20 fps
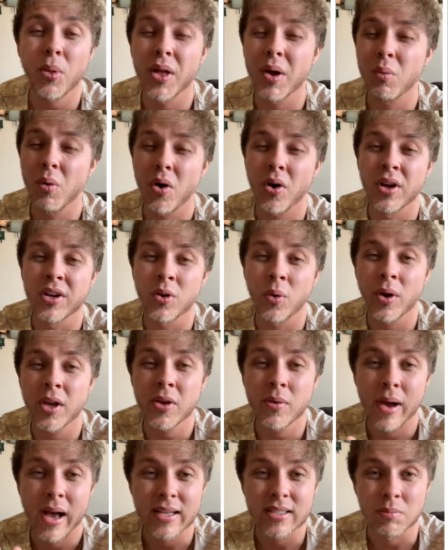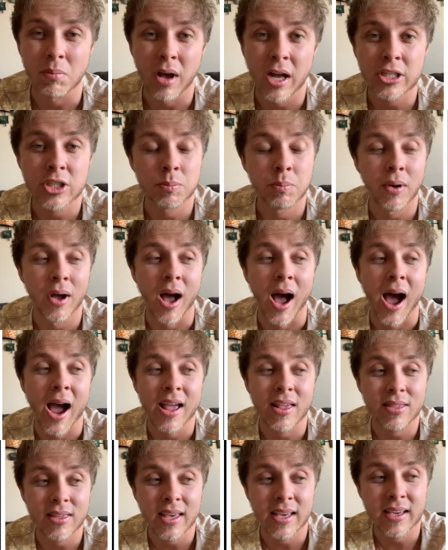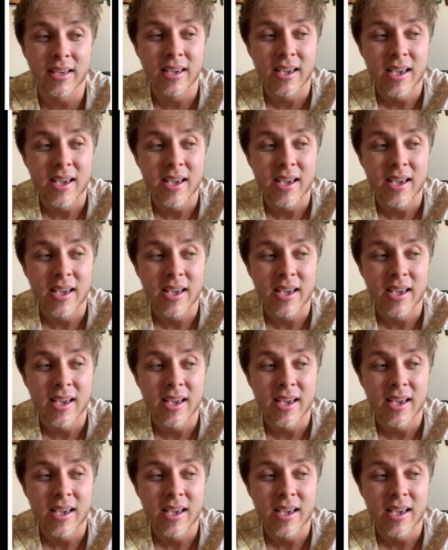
it won't annoy you as much, but I think